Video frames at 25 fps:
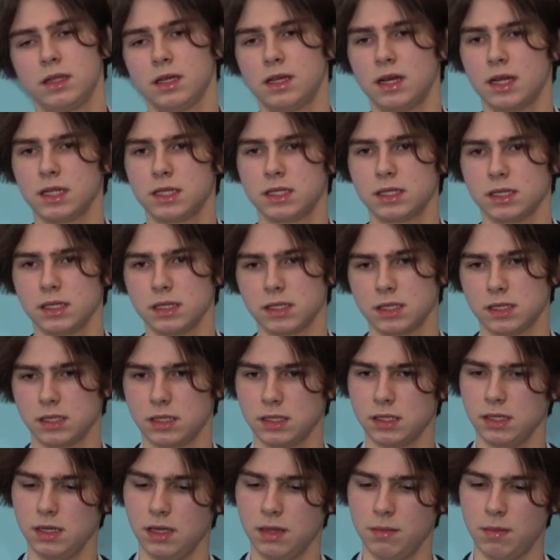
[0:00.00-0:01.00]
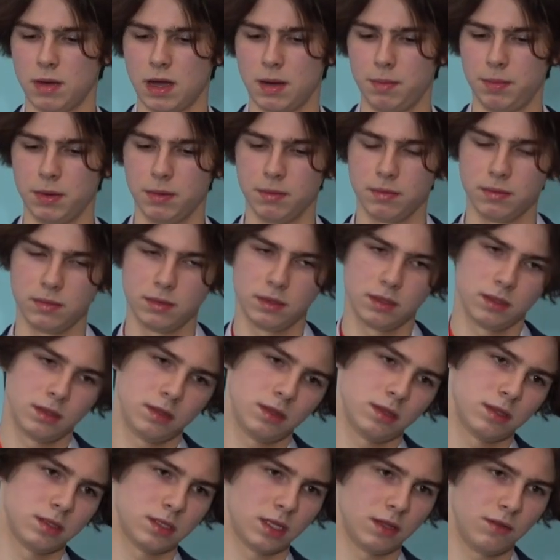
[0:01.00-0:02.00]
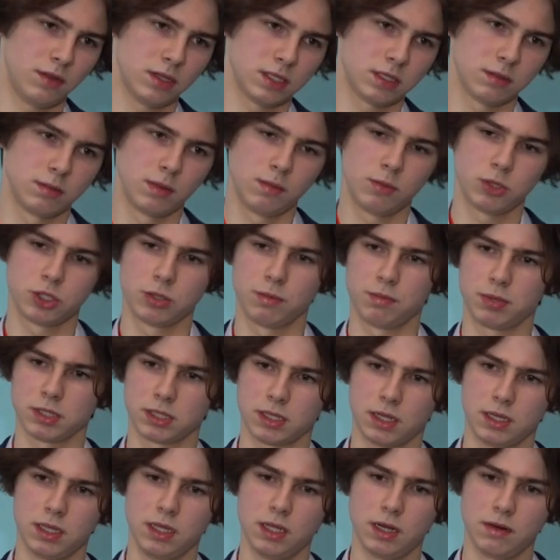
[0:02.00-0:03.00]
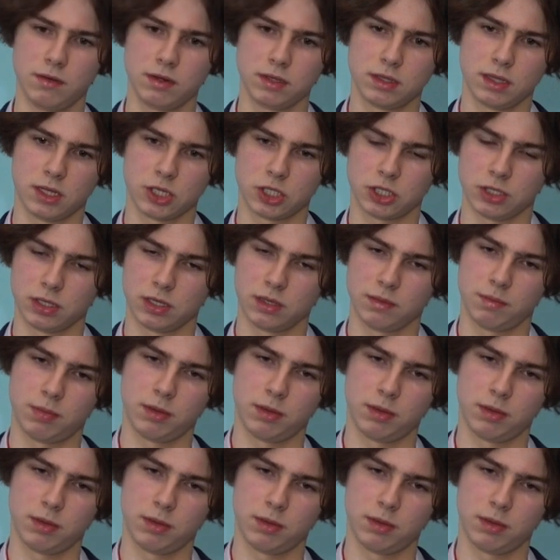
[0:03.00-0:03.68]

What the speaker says: on a machine, and it is